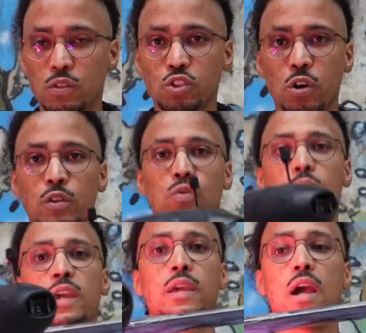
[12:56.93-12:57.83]
you show the
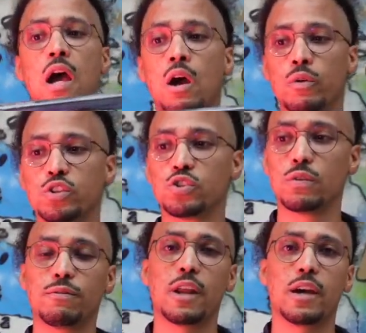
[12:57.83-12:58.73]
wing how it
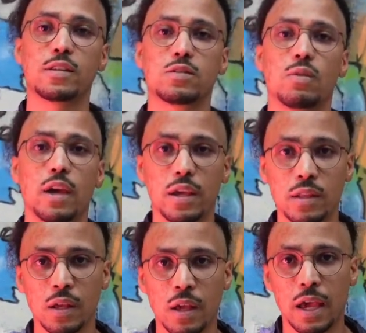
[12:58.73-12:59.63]
should fly
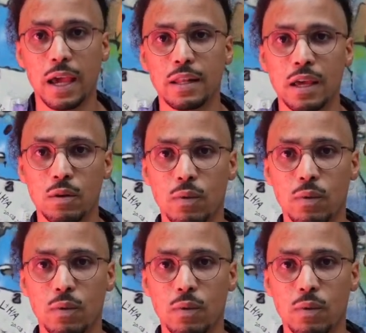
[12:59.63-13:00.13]
straight and that